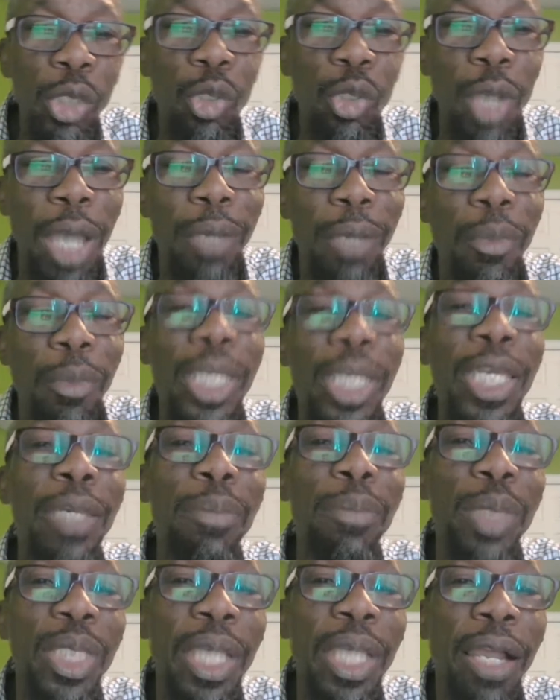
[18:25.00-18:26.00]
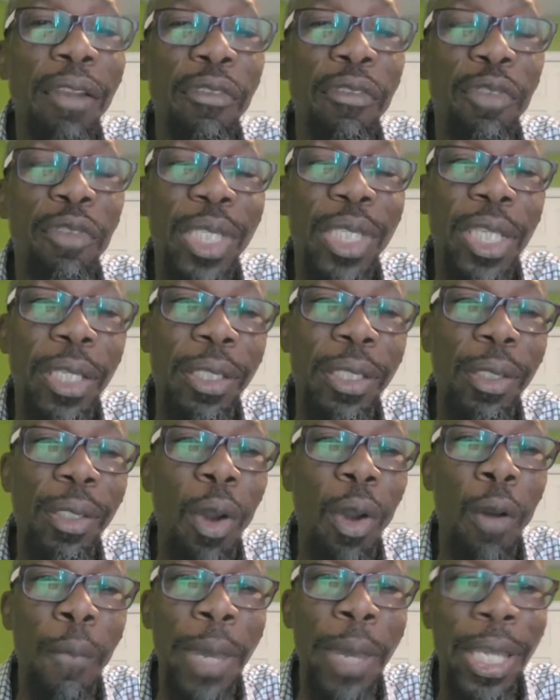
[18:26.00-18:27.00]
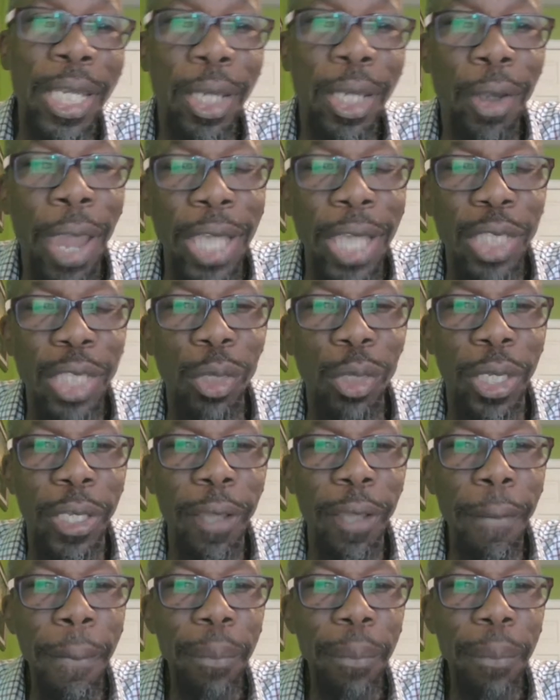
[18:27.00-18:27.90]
strong, but he himself is in Cowbelly Crossway.